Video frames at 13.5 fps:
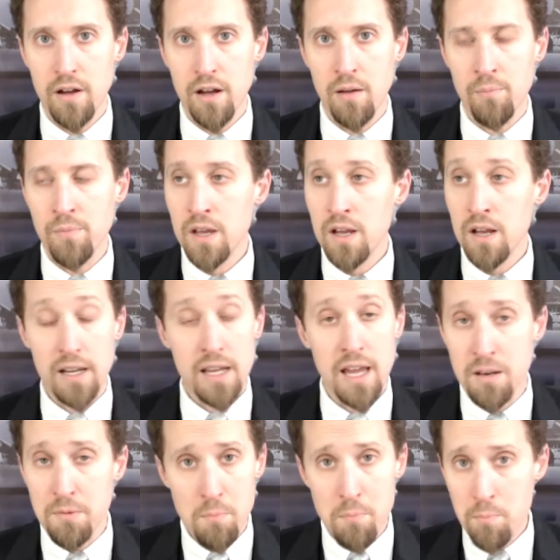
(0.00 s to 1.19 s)
Um,
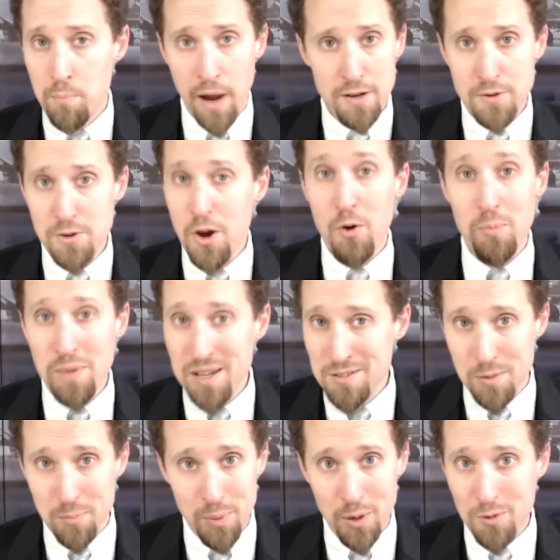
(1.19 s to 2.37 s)
again, by no means
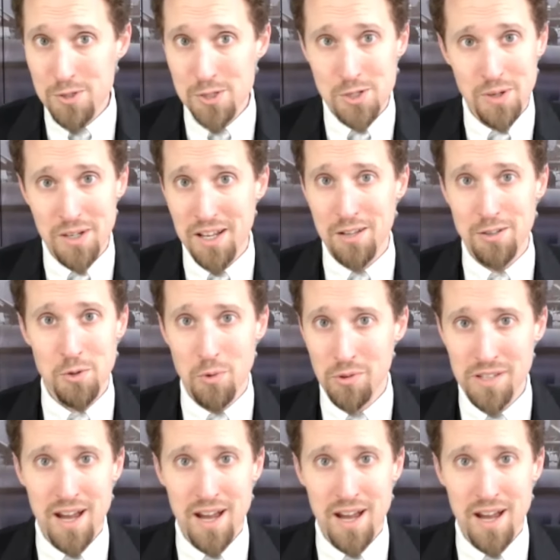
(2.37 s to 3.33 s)
opposed to it, and you will mm-hmm.